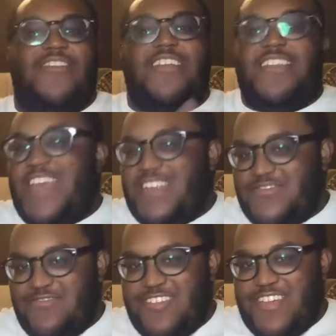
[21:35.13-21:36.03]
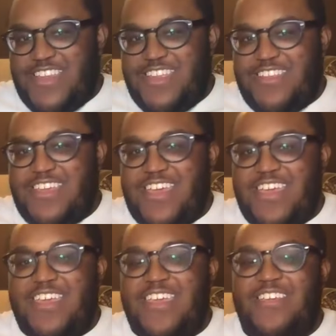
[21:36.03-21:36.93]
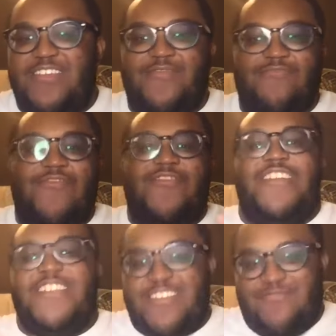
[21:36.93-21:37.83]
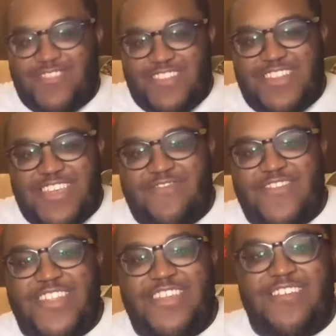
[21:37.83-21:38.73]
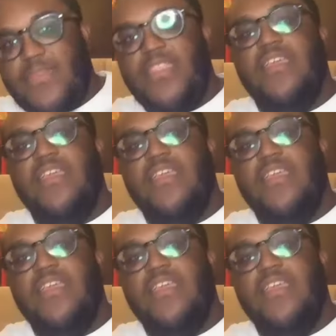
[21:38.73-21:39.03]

the natural lighting that is presented within that video.